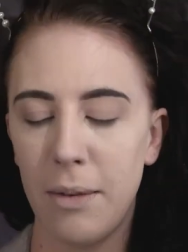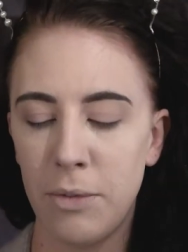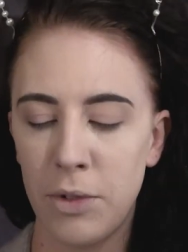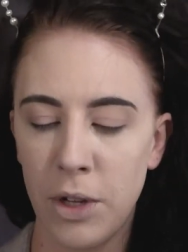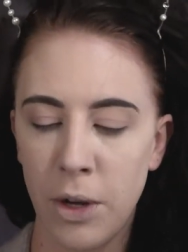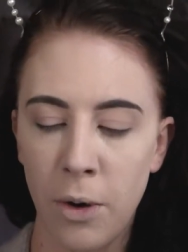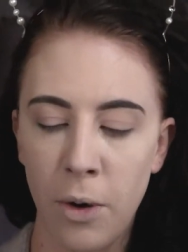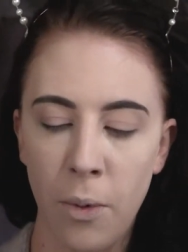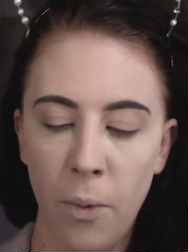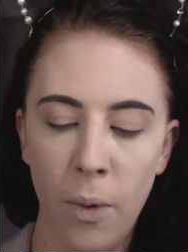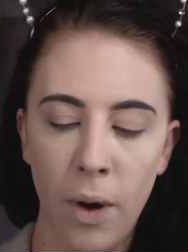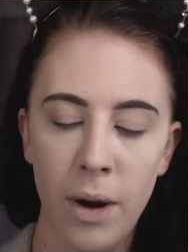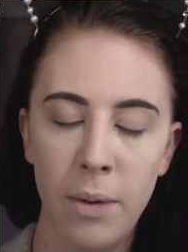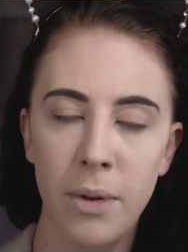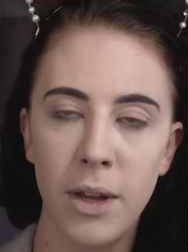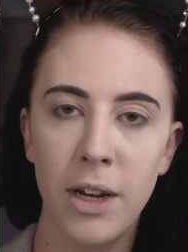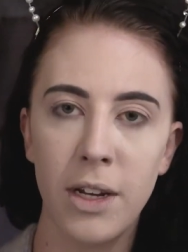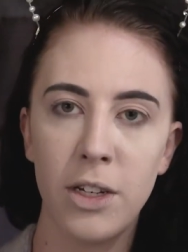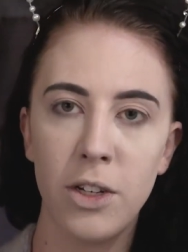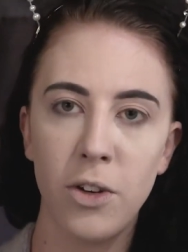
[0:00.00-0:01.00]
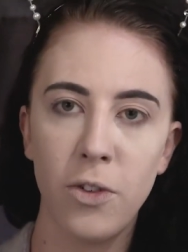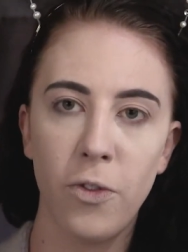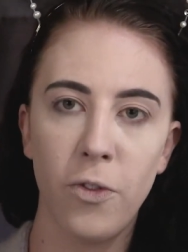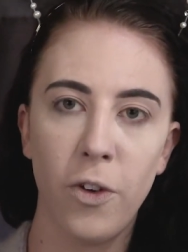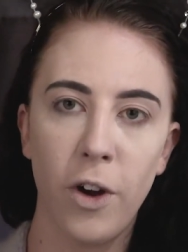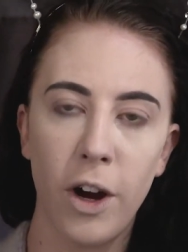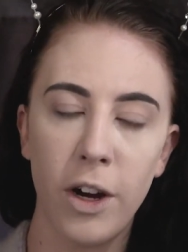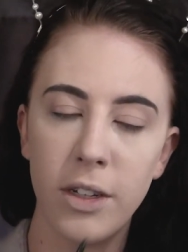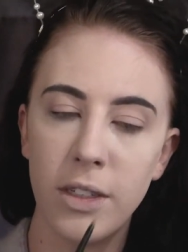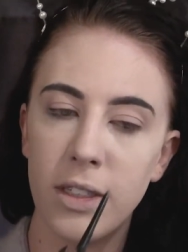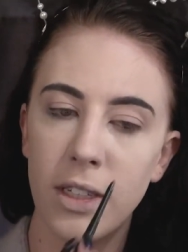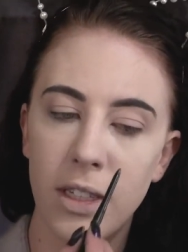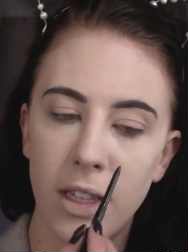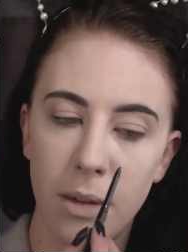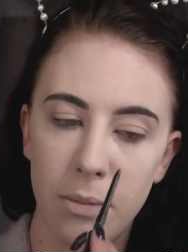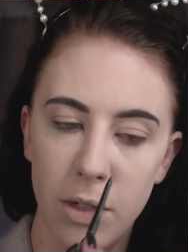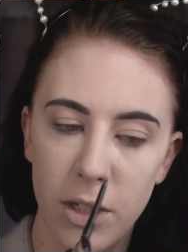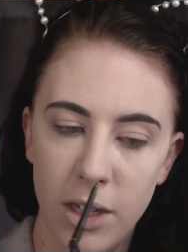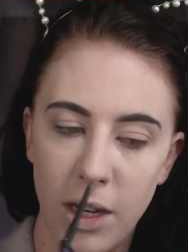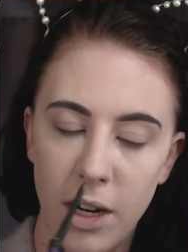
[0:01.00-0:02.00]
So what I'm going to do first is
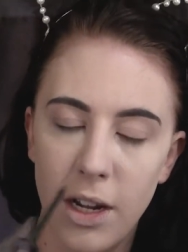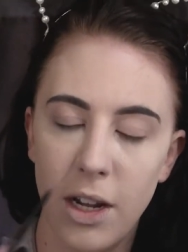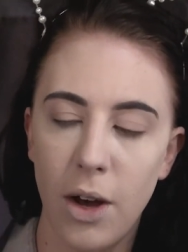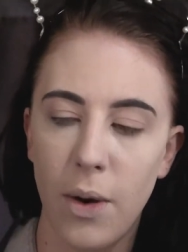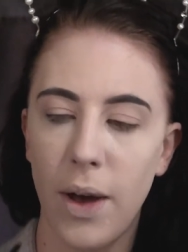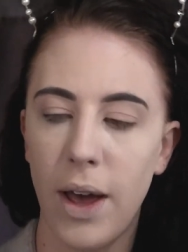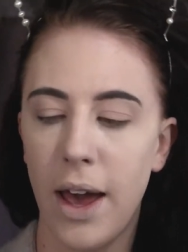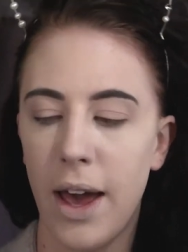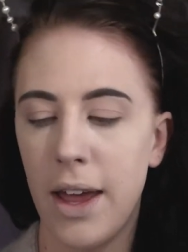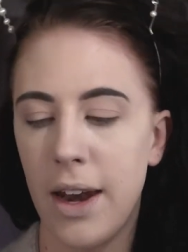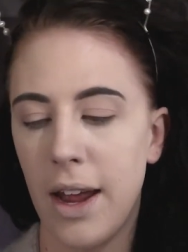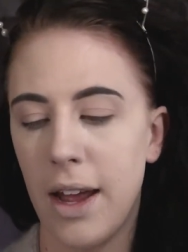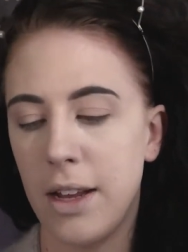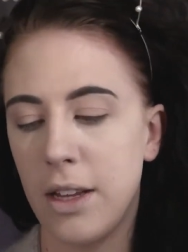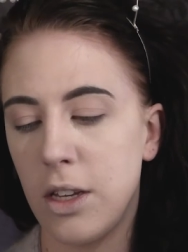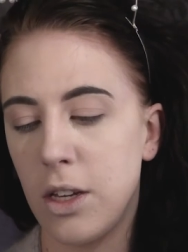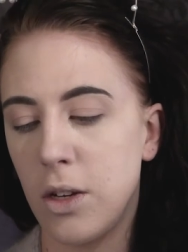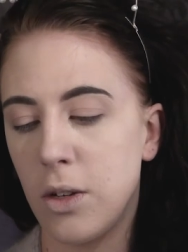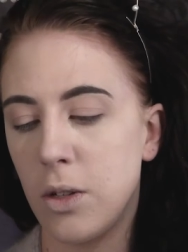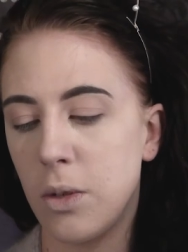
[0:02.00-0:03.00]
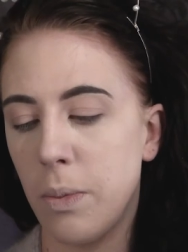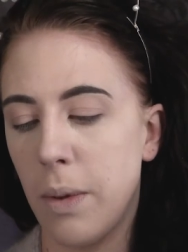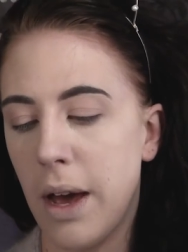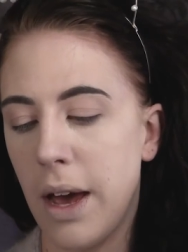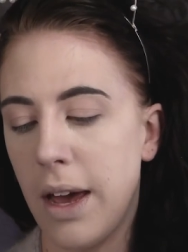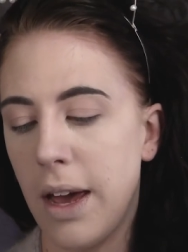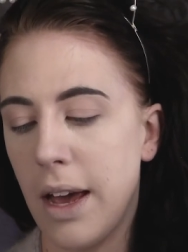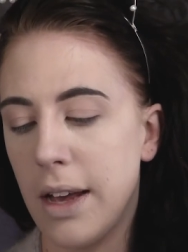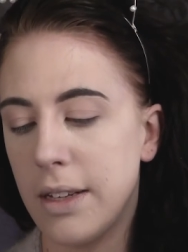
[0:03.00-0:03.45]
I'm just going to go ahead and use my